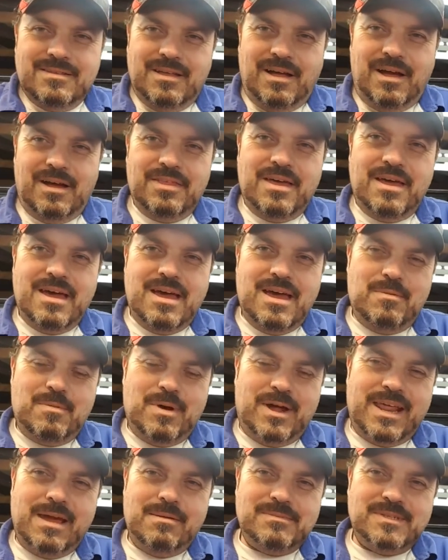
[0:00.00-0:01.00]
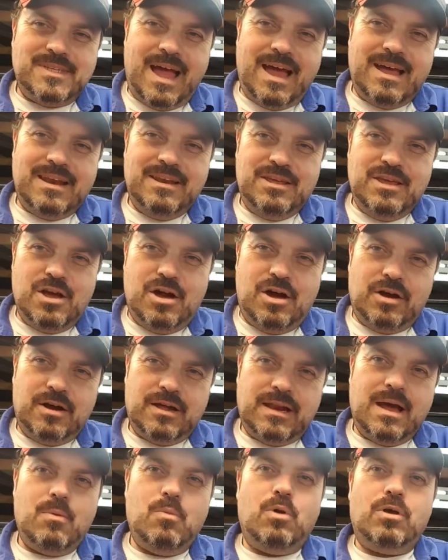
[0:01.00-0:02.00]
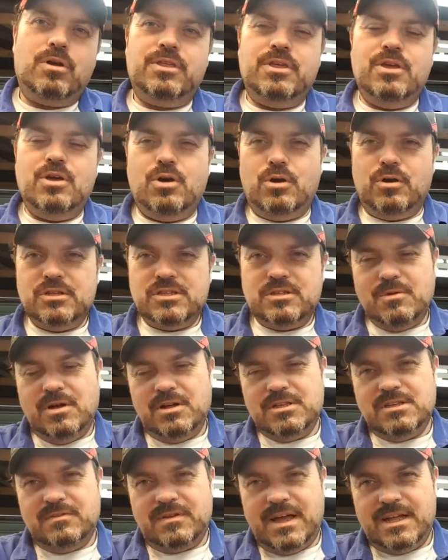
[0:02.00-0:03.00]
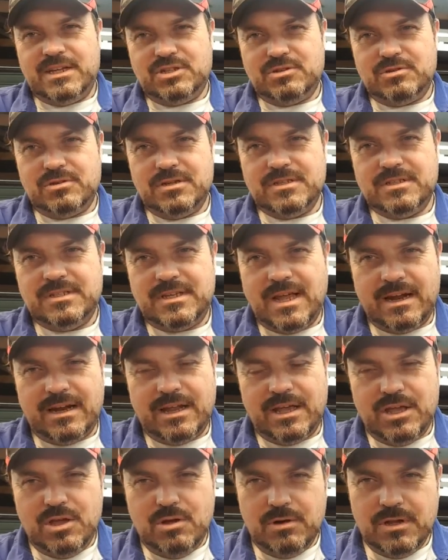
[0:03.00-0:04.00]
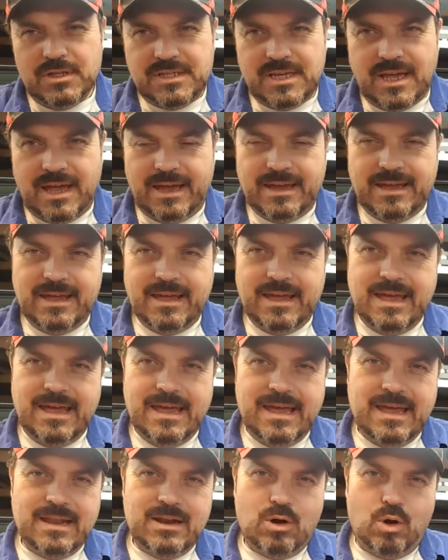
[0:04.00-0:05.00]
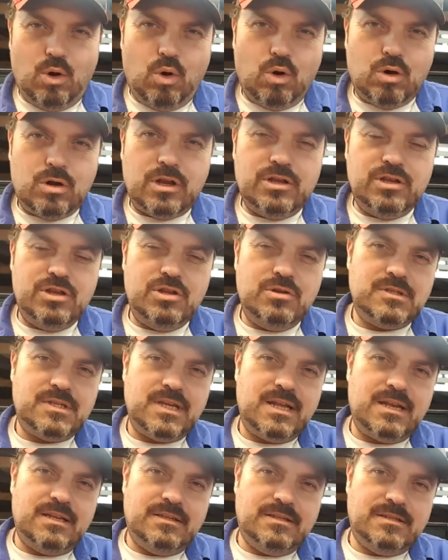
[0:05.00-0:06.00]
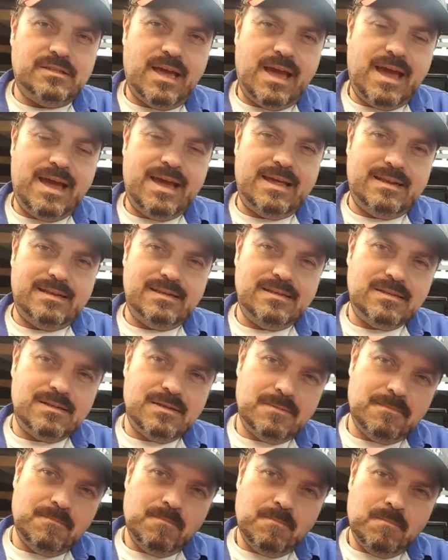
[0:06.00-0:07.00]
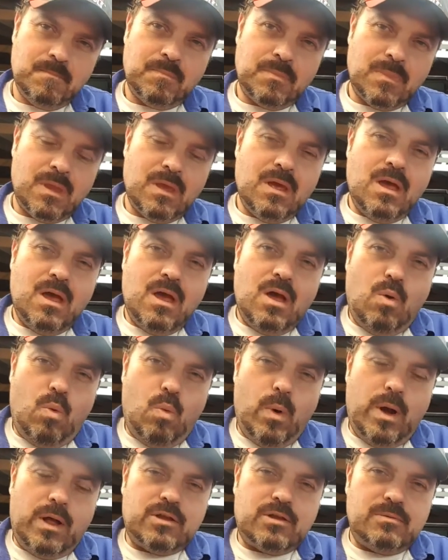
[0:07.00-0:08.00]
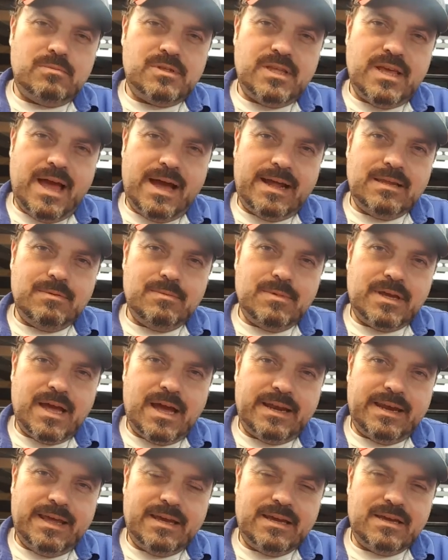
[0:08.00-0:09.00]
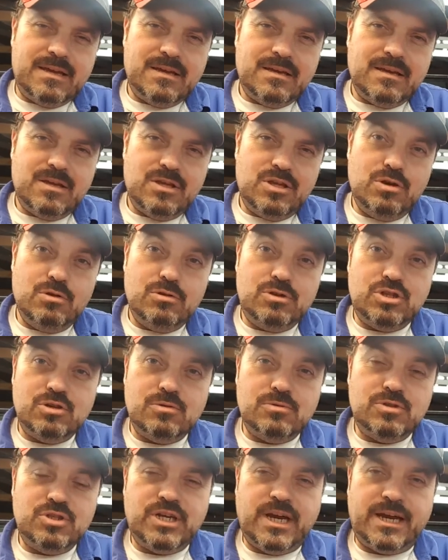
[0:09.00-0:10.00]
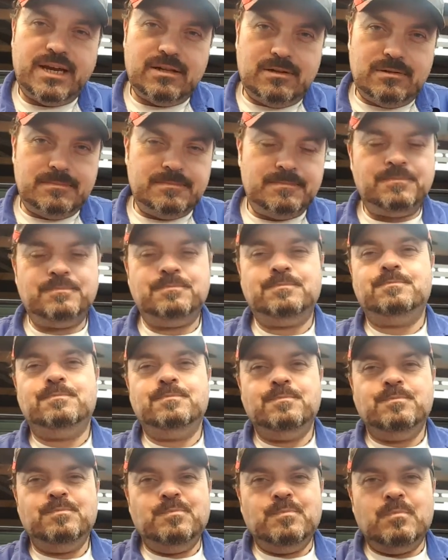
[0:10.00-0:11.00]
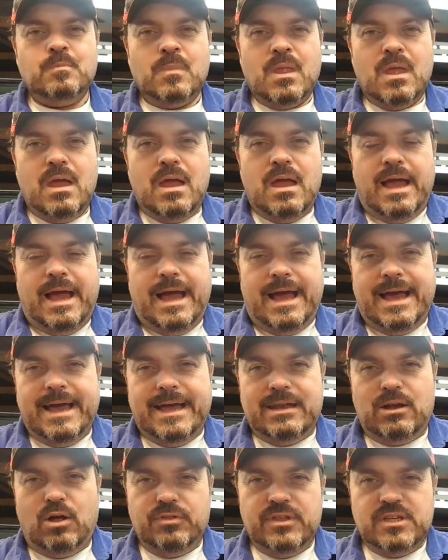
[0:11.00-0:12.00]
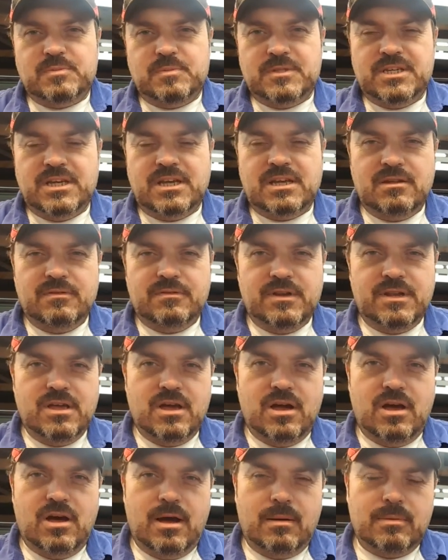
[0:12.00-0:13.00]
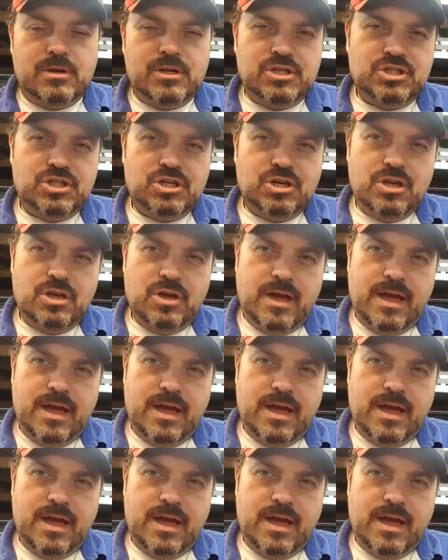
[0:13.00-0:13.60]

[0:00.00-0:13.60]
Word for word: Hi there, my name's Andy Young and I'm one of the automotive lecturers down at Unitec in Auckland, New Zealand, and welcome to the Andy Mechanic YouTube channel. And on this particular video I'm going to show you